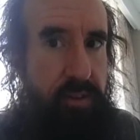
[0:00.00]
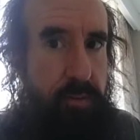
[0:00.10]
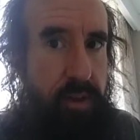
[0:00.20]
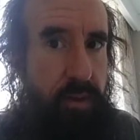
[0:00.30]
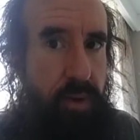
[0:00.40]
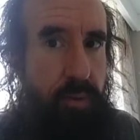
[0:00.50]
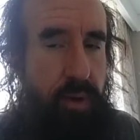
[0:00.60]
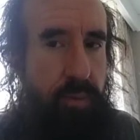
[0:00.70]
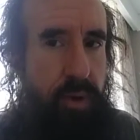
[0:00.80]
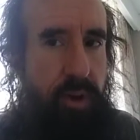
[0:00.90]
I'm not going
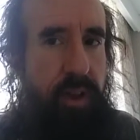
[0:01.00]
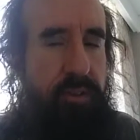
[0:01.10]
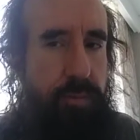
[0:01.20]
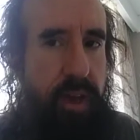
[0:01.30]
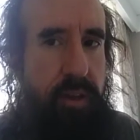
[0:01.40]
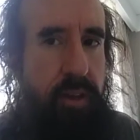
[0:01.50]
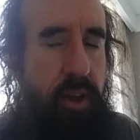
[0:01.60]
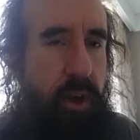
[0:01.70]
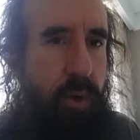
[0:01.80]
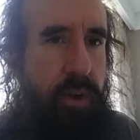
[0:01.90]
on what I expect
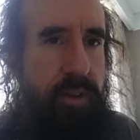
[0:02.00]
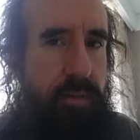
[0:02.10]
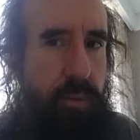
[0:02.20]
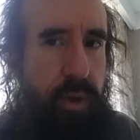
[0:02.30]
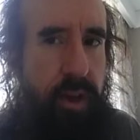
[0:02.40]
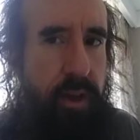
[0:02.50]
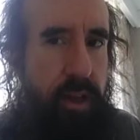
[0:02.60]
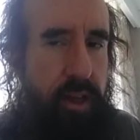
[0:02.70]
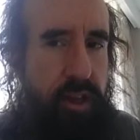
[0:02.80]
or even what